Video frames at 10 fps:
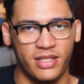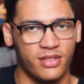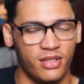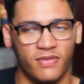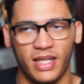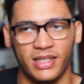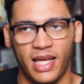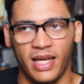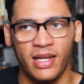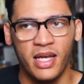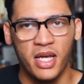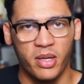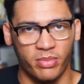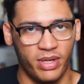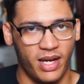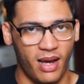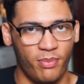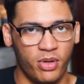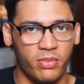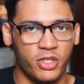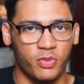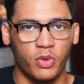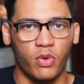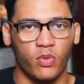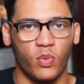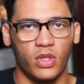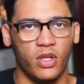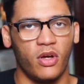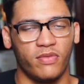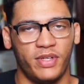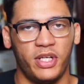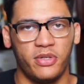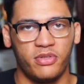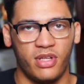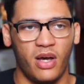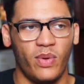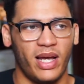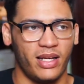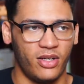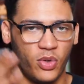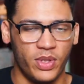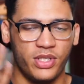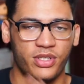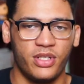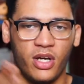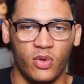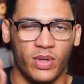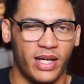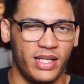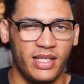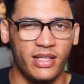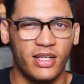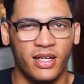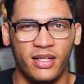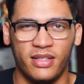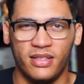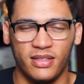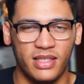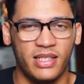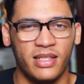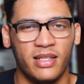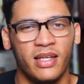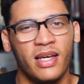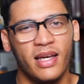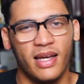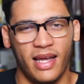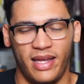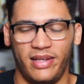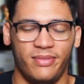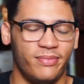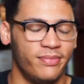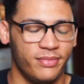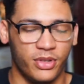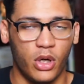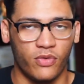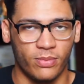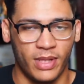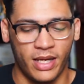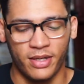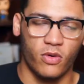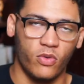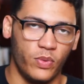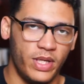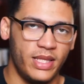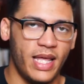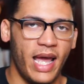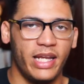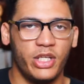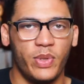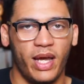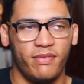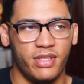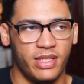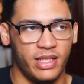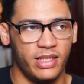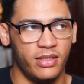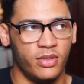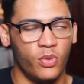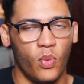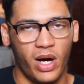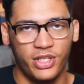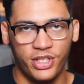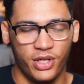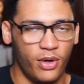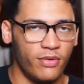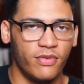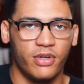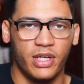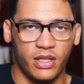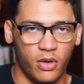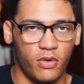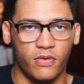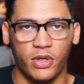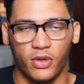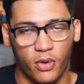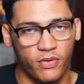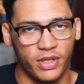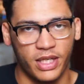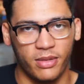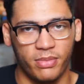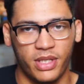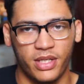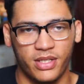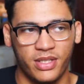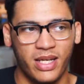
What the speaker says: and stuff like that. But I pretty much record one long video so that way I can go in and just cut what I need to cut and delete it and go from there. With that, you have to then watch it over and over and over again because